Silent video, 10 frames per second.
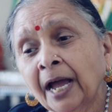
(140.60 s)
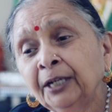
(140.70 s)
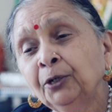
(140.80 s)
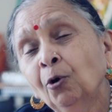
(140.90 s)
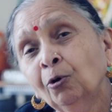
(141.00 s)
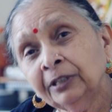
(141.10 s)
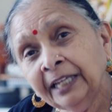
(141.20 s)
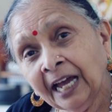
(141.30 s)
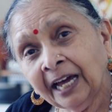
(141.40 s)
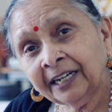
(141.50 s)
I know
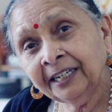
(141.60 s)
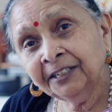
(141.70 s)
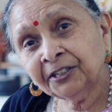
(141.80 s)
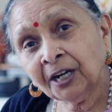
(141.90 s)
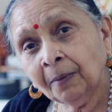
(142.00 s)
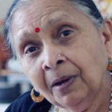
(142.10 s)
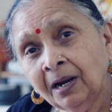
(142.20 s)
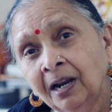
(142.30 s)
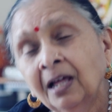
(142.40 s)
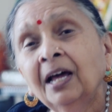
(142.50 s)
they are in
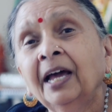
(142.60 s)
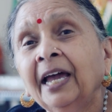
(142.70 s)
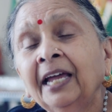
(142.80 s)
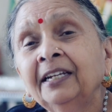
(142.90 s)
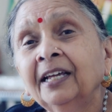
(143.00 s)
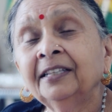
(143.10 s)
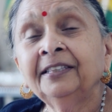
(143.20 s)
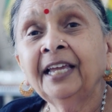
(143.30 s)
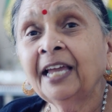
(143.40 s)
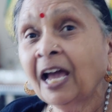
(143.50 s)
trouble and
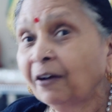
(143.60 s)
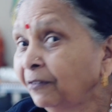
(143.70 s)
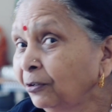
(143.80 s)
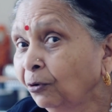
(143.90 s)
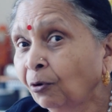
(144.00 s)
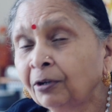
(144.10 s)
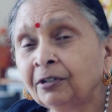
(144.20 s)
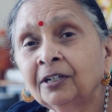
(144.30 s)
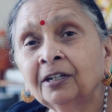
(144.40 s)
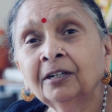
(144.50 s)
they haven't
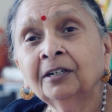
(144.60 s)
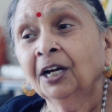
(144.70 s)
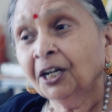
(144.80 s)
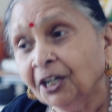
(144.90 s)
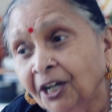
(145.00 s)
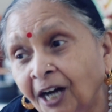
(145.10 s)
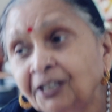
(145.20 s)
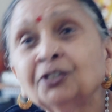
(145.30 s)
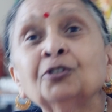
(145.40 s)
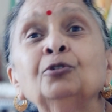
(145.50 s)
got
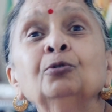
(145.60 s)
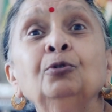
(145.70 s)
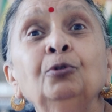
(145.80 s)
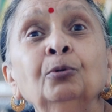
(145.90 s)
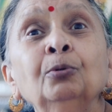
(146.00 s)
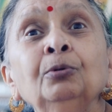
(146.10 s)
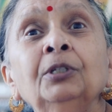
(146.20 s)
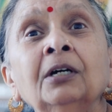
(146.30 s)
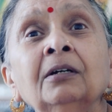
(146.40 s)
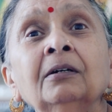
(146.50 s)
guts to do
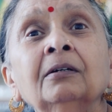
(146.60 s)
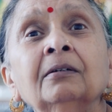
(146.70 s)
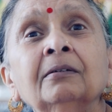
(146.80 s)
the...